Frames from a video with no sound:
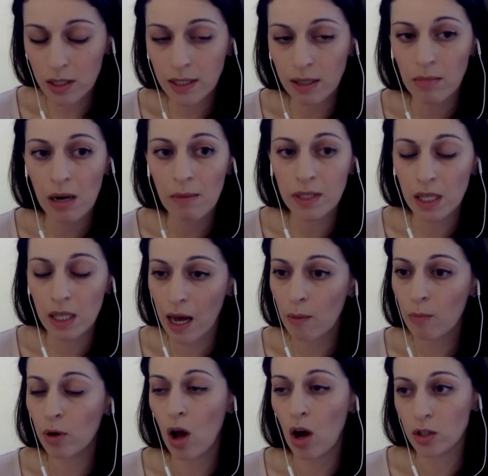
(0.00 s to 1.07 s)
sometimes the lab
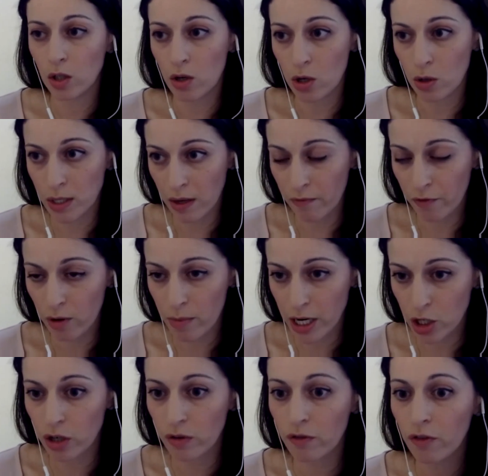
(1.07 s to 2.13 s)
will also use
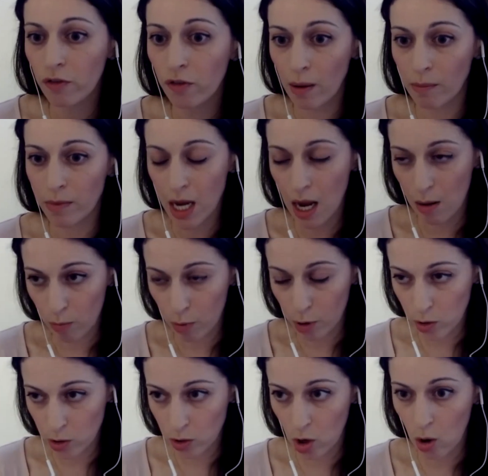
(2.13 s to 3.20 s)
information from the
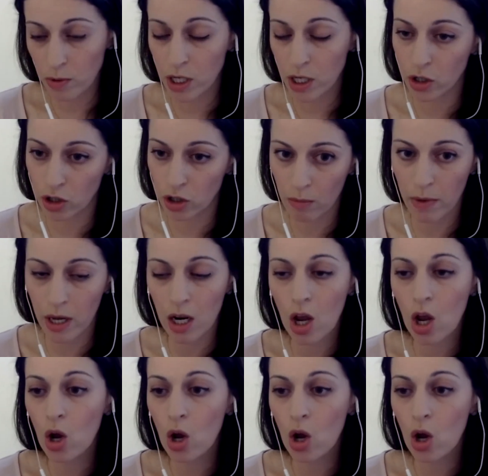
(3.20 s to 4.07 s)
embryoscope to determine